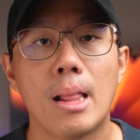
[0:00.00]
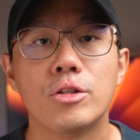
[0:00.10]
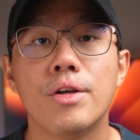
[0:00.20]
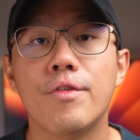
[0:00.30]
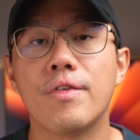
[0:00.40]

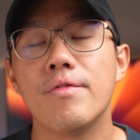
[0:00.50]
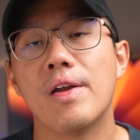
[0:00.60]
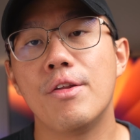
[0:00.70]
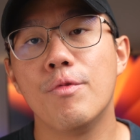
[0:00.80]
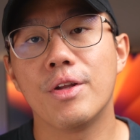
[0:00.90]
So if you find
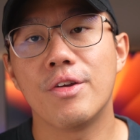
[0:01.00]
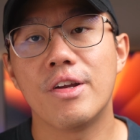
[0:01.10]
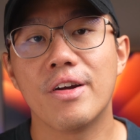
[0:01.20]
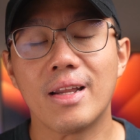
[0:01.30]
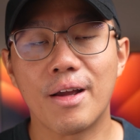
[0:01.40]
value in what you
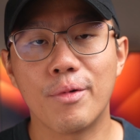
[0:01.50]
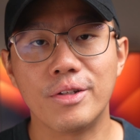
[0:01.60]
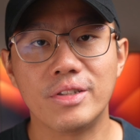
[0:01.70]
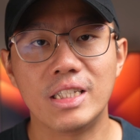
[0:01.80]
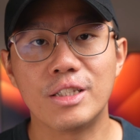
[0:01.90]
hear and like what
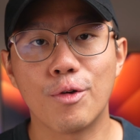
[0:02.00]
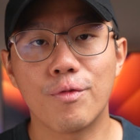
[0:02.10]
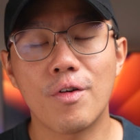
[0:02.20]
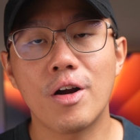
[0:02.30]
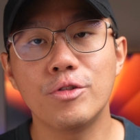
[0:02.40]
you see so far,